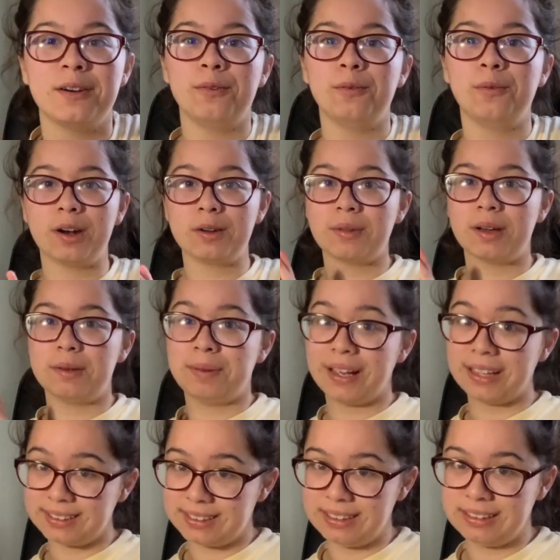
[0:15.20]
One of my
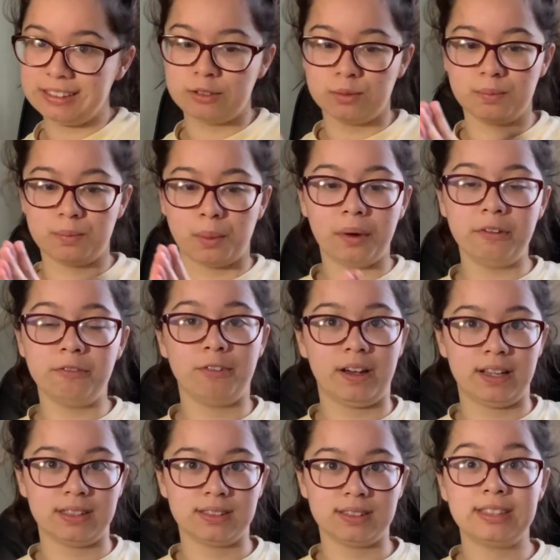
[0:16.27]
bestie's
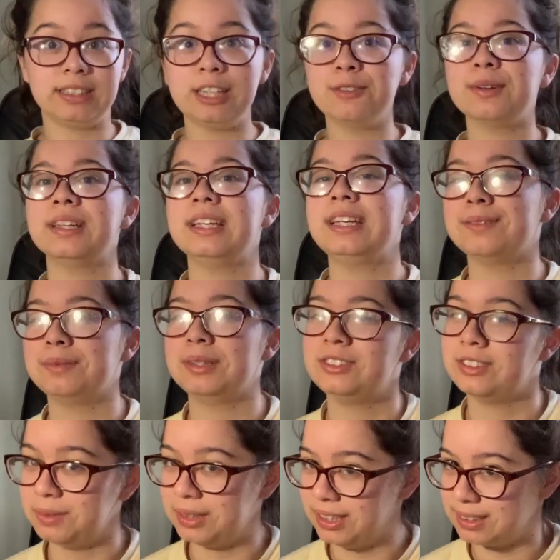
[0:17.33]
boyfriends secretly
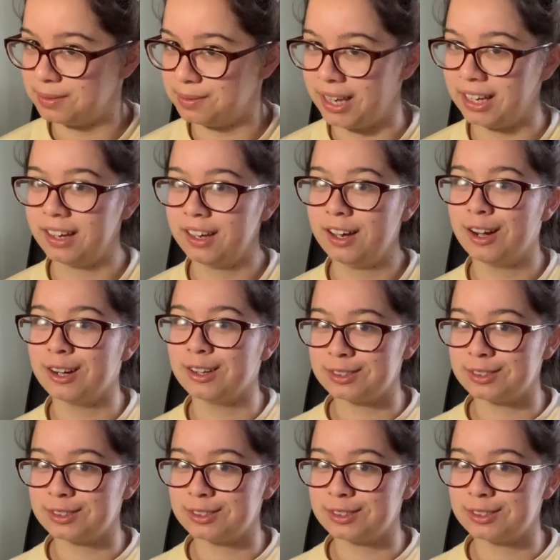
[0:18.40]
commissioned me to make her